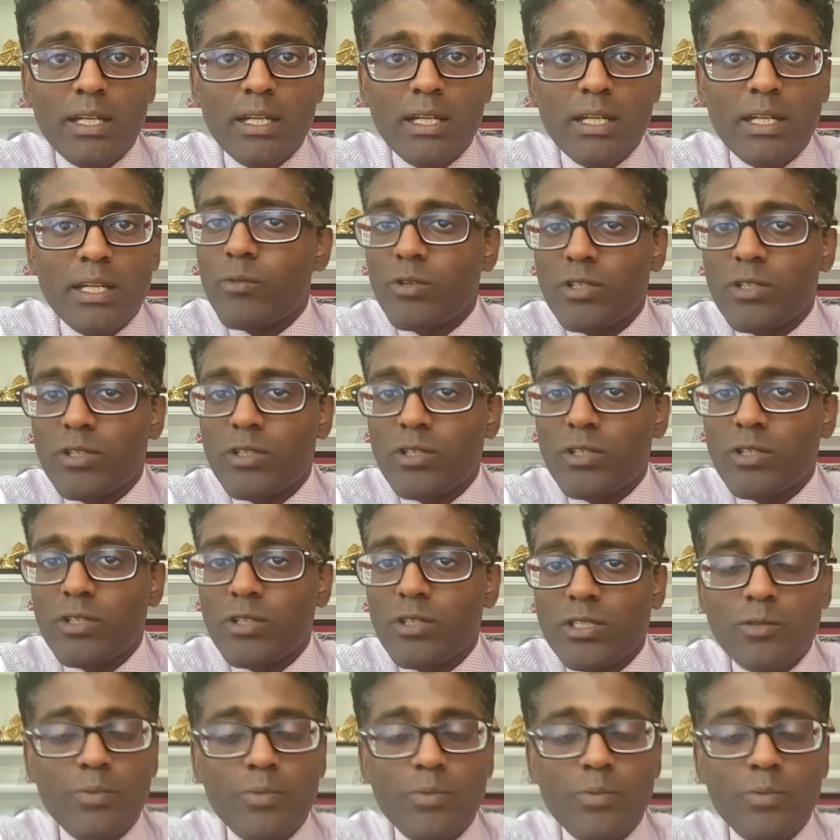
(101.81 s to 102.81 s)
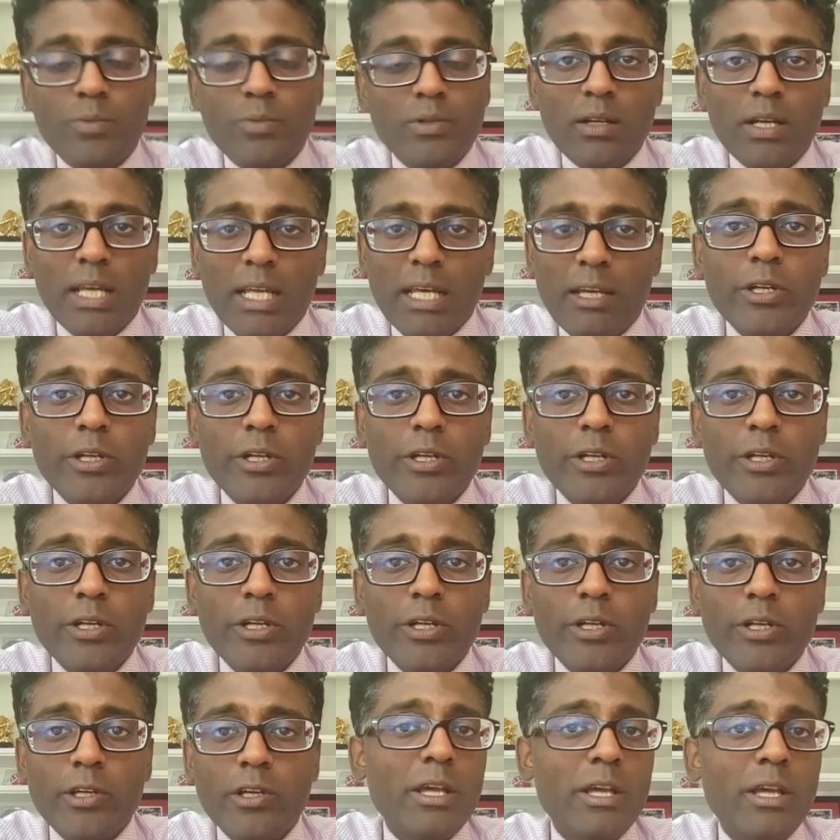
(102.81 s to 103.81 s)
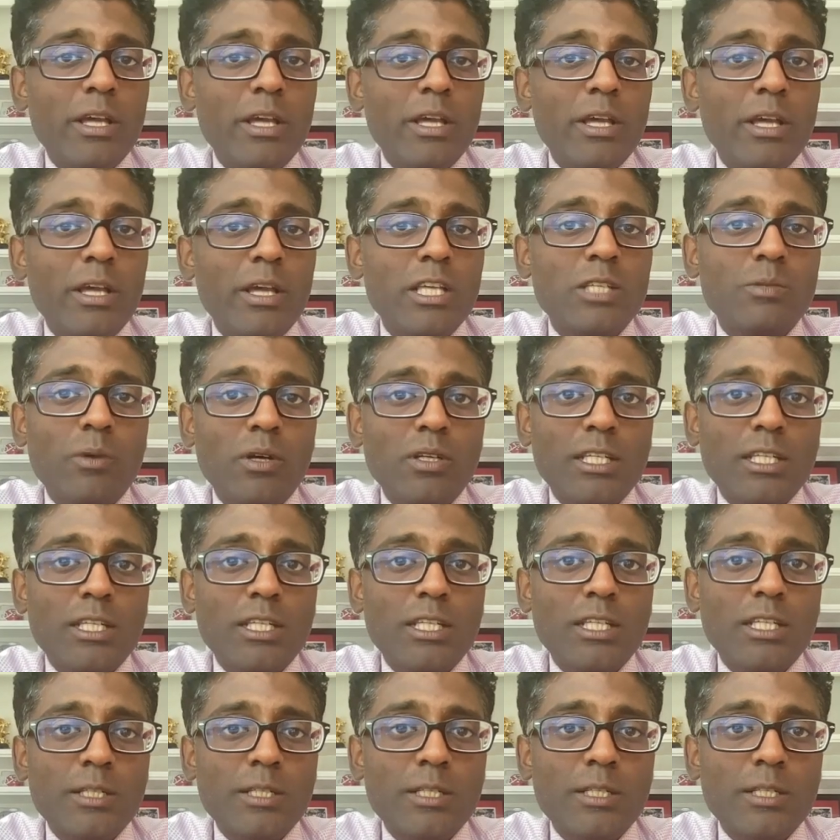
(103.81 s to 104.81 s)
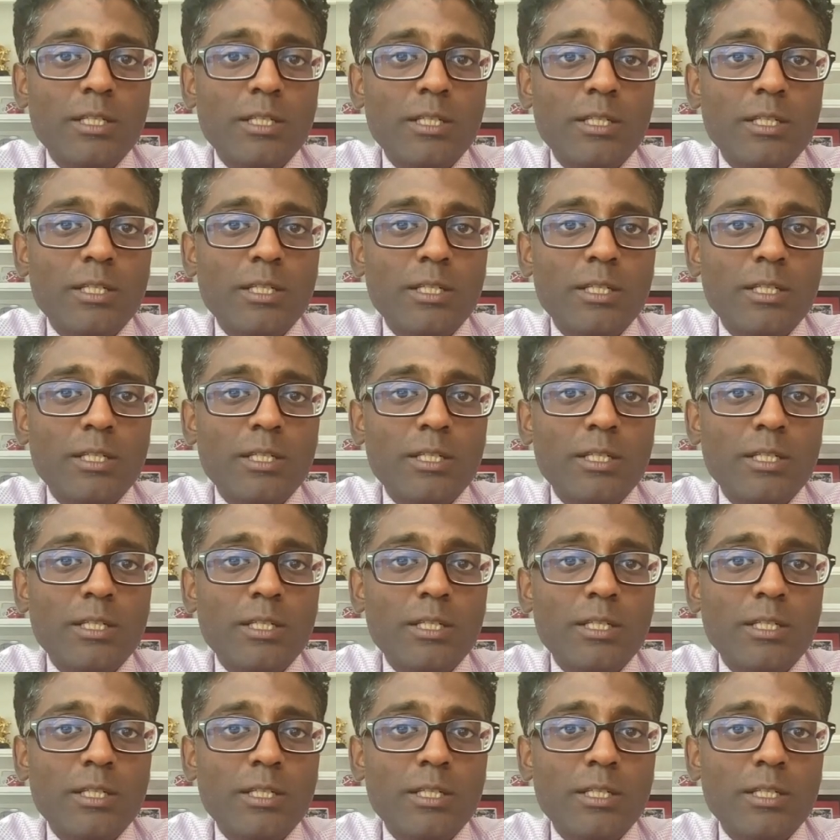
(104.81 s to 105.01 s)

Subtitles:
Again, we're 62%. I feel pretty good about our baseball selection.